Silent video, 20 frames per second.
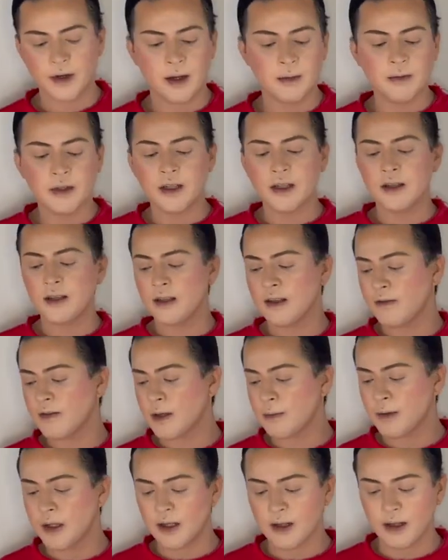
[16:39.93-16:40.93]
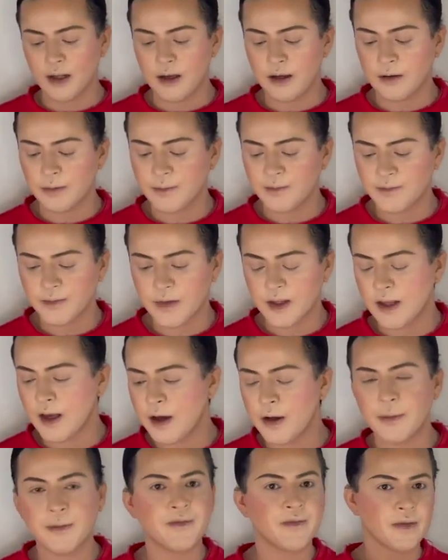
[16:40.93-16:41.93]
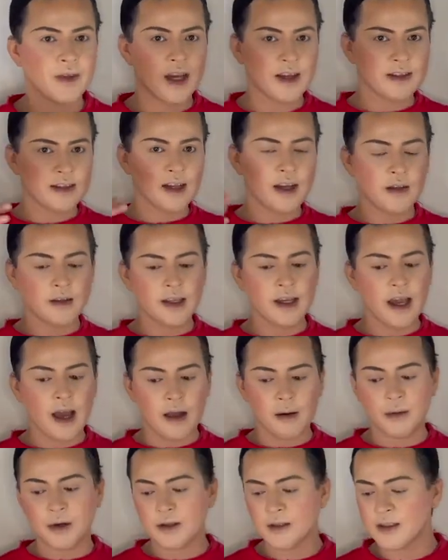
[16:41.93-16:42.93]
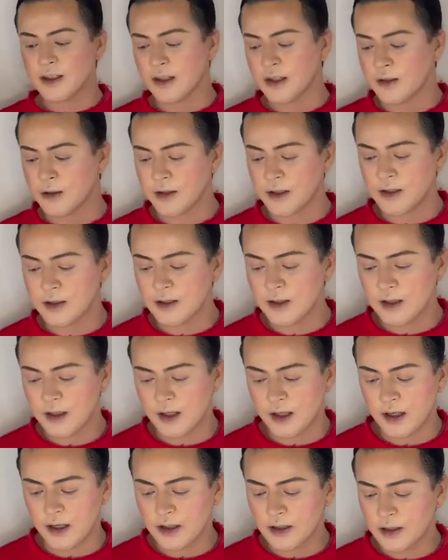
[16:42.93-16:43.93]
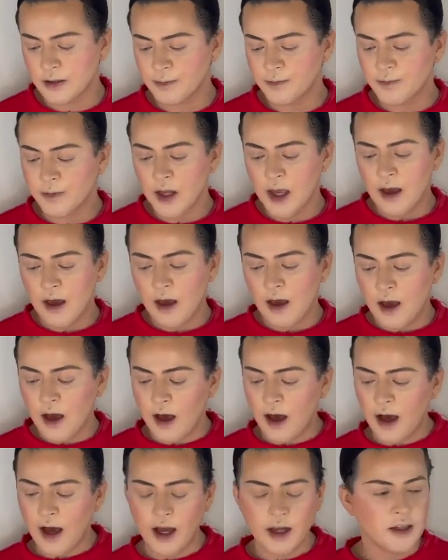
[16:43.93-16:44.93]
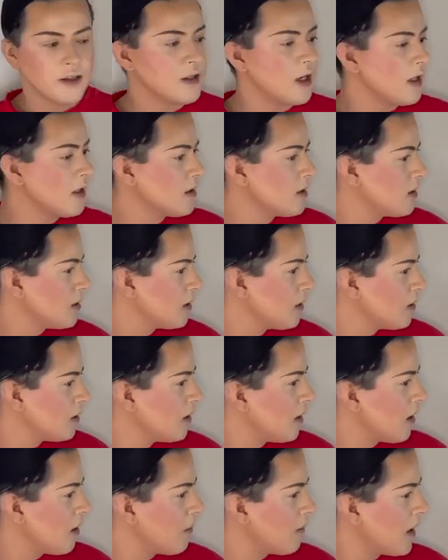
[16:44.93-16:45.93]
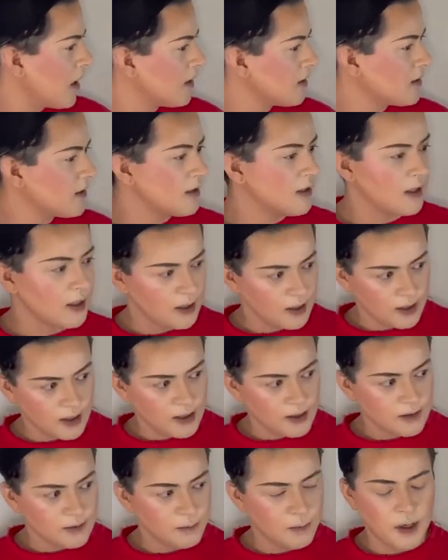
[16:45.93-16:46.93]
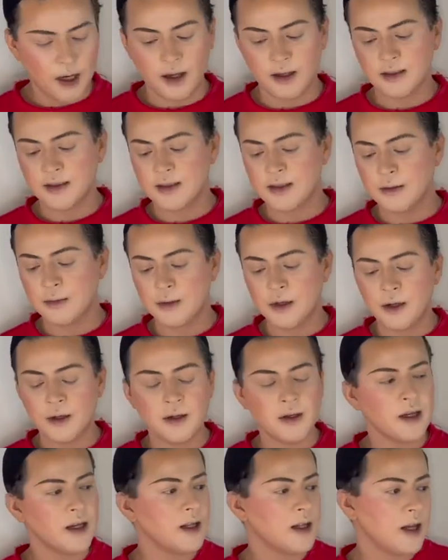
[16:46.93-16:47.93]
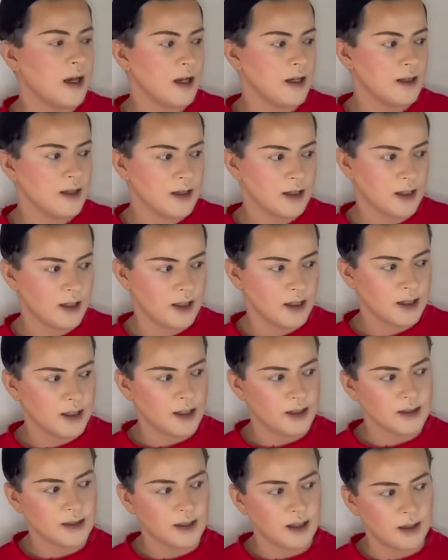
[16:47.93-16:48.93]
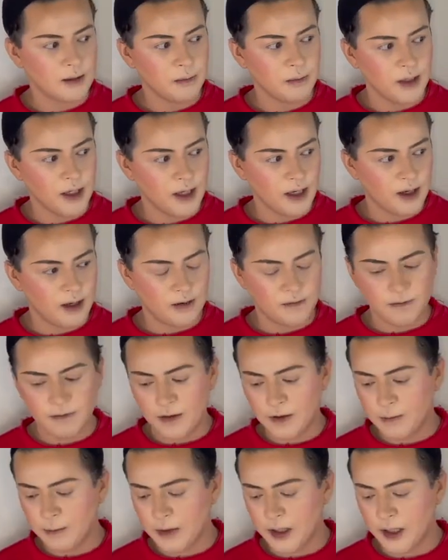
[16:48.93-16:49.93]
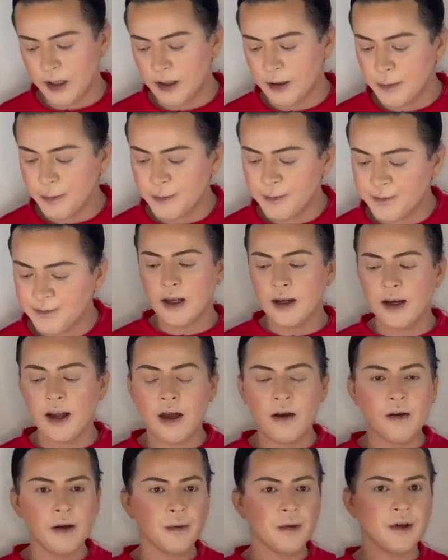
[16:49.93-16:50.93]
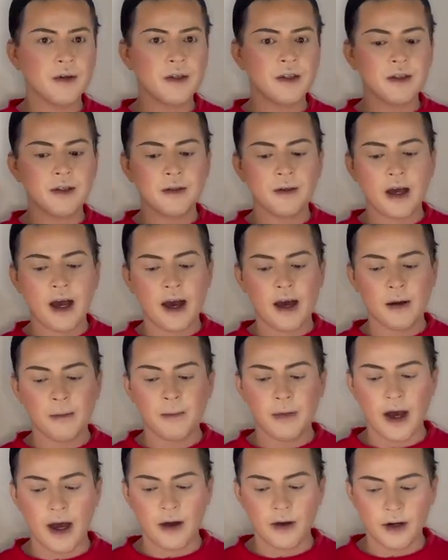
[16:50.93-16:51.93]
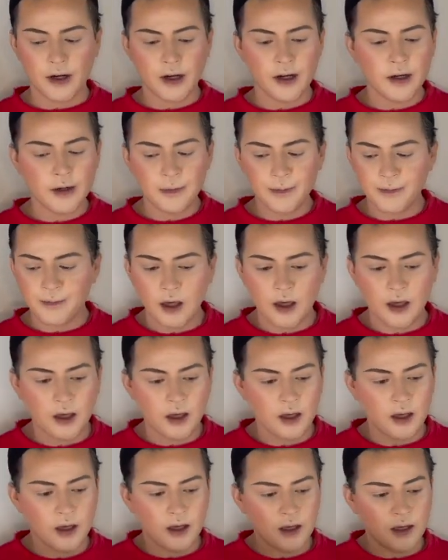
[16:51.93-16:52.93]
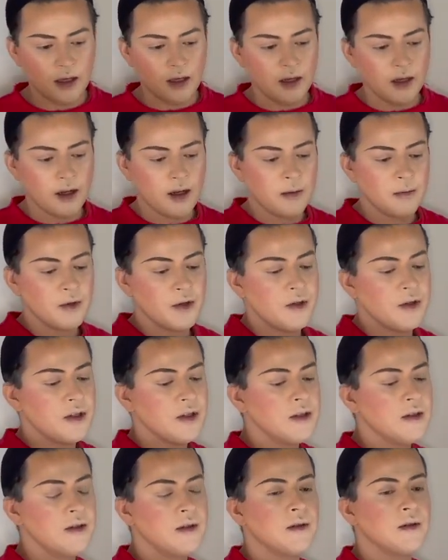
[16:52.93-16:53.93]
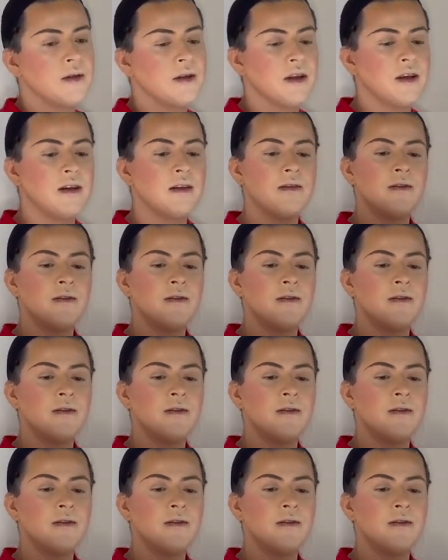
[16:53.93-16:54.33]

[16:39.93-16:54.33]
I'm gonna leave them like that. So that's how the eyebrows are going to look. I try to do them as skinny as possible, and I think that's gonna be it for me. Now I'm going to add powder, and I'm going to do the